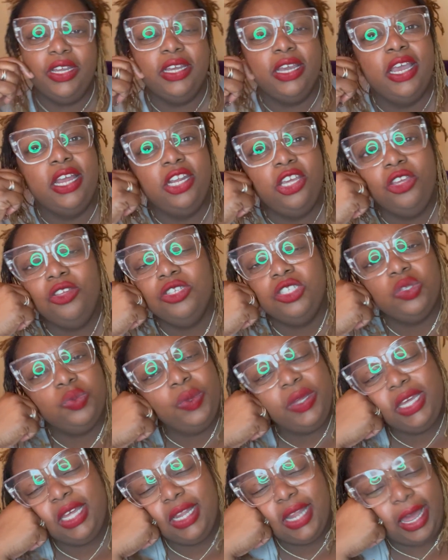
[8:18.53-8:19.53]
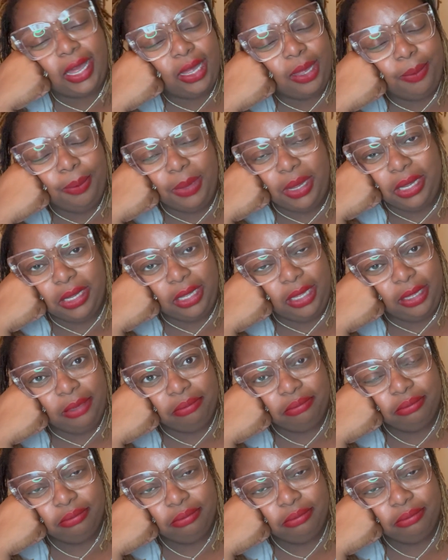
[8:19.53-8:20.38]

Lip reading: Honey, you swinging like a monkey.